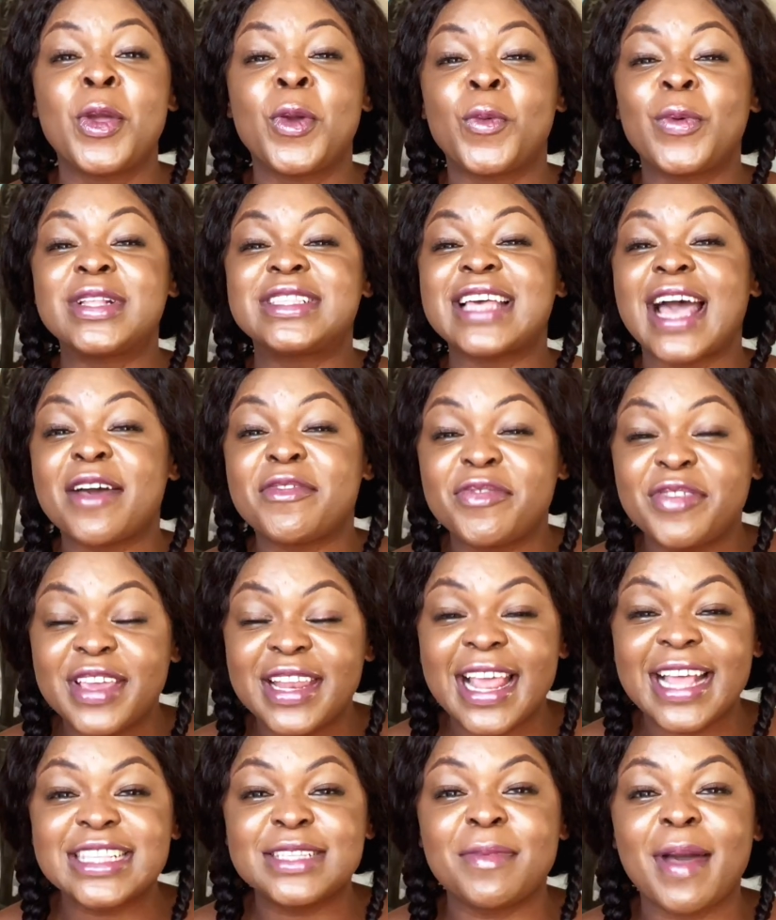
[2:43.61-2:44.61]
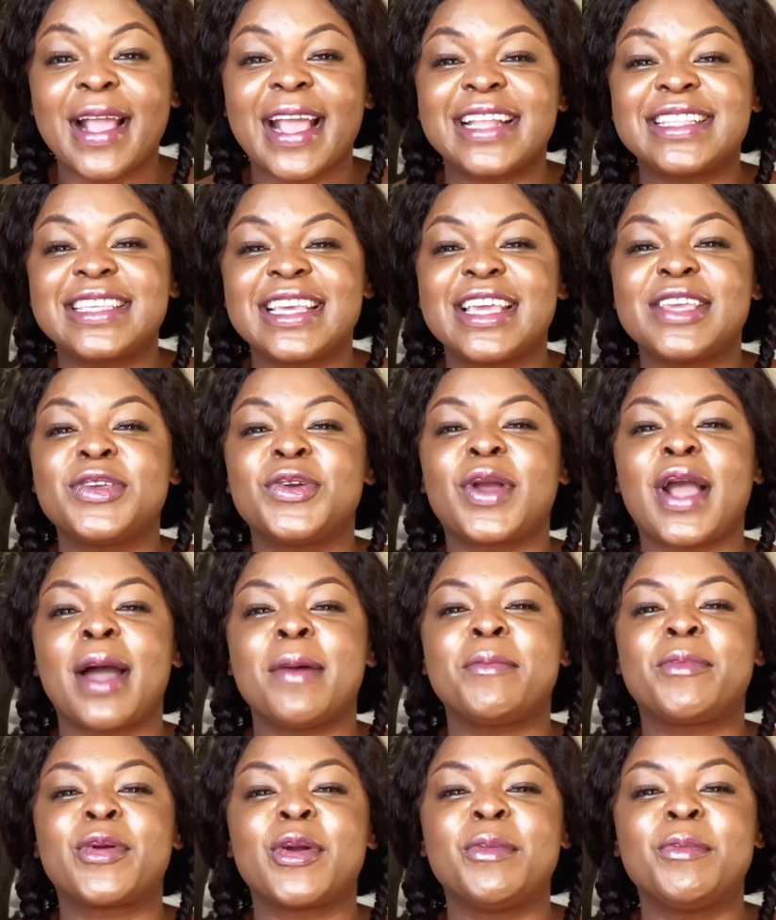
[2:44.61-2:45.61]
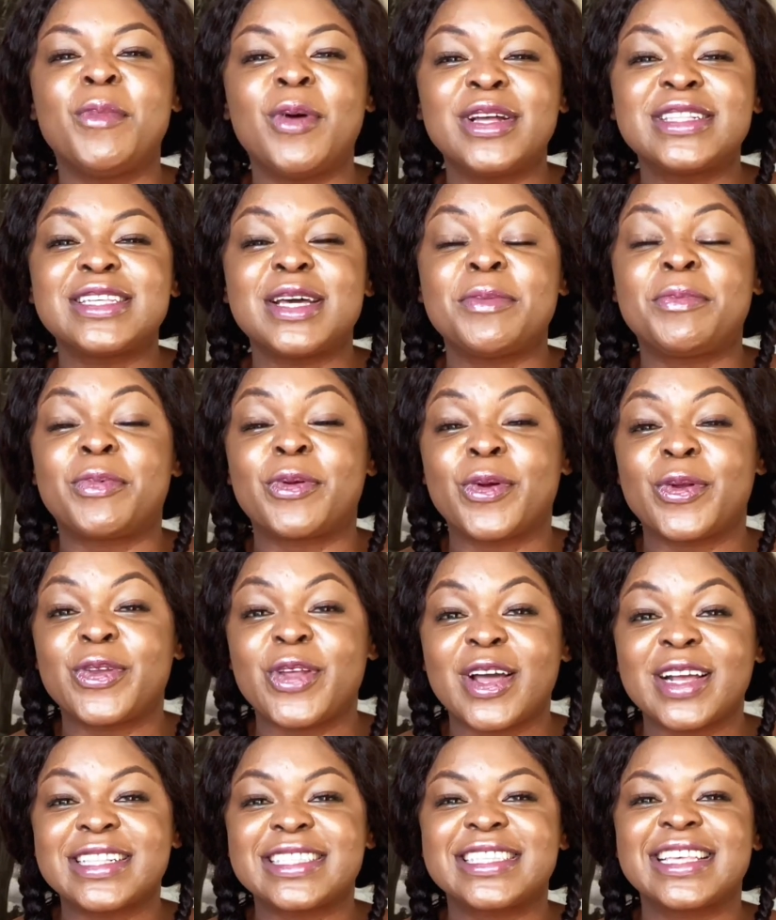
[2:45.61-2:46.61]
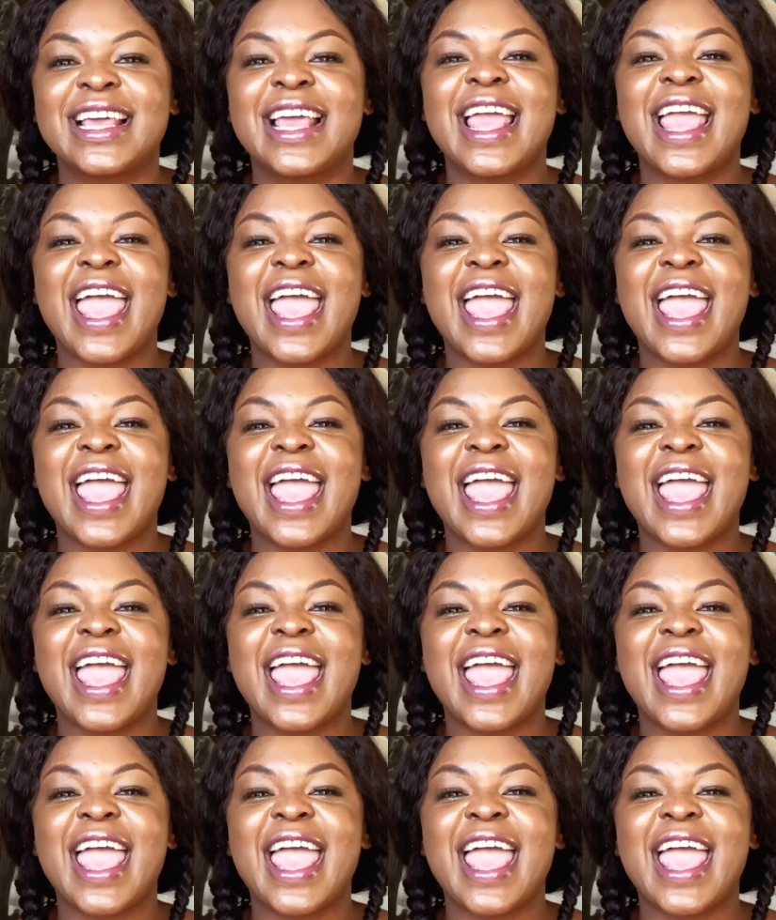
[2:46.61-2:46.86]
With affiliate marketing, you can promote a product,